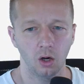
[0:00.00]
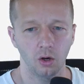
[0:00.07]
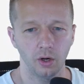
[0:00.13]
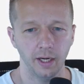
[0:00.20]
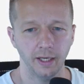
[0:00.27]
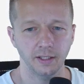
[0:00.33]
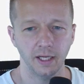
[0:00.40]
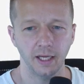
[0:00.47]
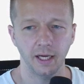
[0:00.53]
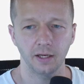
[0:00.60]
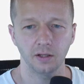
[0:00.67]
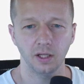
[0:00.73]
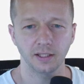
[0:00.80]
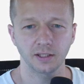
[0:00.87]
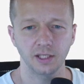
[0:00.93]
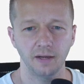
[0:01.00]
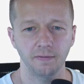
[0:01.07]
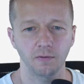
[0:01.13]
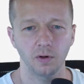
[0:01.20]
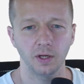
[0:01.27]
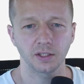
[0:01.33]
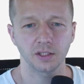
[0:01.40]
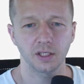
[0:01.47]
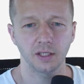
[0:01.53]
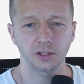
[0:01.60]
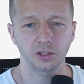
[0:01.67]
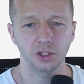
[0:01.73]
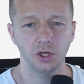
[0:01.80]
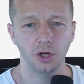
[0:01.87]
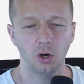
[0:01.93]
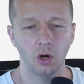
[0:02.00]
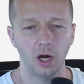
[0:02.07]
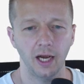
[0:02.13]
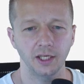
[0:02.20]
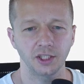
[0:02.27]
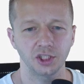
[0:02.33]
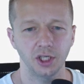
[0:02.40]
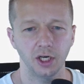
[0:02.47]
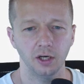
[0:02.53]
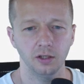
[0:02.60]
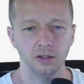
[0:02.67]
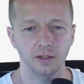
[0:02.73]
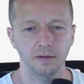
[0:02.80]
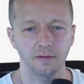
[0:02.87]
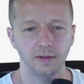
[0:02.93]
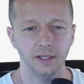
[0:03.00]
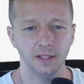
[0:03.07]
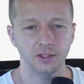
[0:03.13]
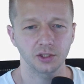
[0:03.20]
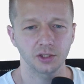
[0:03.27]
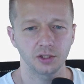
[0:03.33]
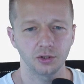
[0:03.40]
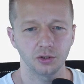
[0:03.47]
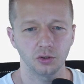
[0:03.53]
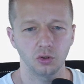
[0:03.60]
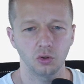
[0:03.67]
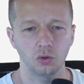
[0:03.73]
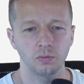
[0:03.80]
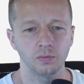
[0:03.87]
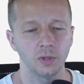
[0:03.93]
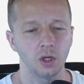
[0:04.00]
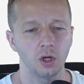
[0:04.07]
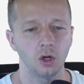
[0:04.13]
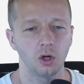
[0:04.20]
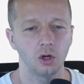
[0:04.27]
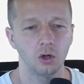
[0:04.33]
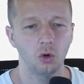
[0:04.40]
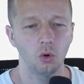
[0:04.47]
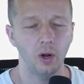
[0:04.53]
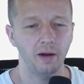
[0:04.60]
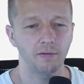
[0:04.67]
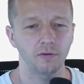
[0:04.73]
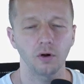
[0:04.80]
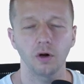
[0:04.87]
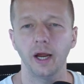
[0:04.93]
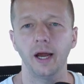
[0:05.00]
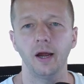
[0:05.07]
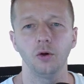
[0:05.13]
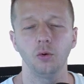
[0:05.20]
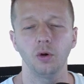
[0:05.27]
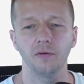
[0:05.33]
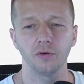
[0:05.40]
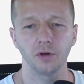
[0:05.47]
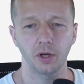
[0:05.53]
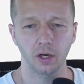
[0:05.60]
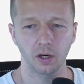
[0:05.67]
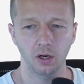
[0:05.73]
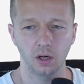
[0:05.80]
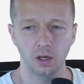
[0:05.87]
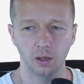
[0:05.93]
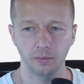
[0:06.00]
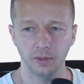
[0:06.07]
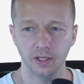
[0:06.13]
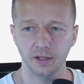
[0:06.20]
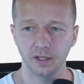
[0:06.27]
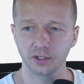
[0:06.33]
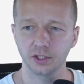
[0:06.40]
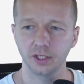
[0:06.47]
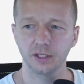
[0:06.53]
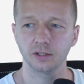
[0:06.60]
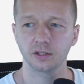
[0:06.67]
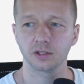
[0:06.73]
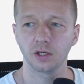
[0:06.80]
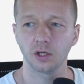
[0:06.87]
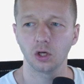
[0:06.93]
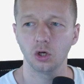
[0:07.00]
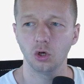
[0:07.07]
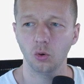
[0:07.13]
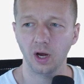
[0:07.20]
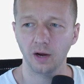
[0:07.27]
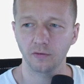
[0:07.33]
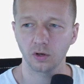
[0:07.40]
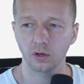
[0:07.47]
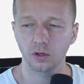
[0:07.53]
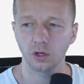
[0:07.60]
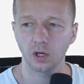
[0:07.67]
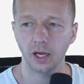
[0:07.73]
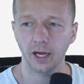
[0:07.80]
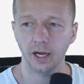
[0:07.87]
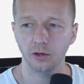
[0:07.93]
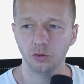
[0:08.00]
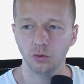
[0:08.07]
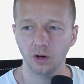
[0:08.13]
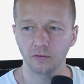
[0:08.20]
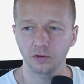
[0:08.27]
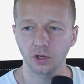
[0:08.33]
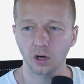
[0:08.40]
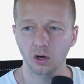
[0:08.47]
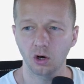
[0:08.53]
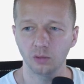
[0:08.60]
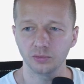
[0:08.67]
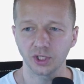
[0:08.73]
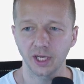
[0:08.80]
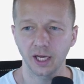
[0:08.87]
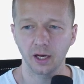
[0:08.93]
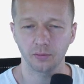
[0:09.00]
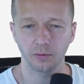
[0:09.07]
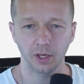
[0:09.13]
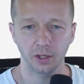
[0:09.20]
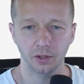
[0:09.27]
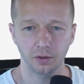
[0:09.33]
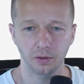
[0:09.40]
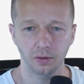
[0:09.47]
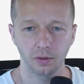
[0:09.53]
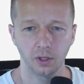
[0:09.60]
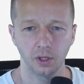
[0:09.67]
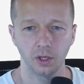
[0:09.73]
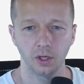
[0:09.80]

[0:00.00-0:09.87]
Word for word: All right, and let's say, for instance, you know, I shared this to whoever at whoever.com. And this is whoever at whoever.com's account right here.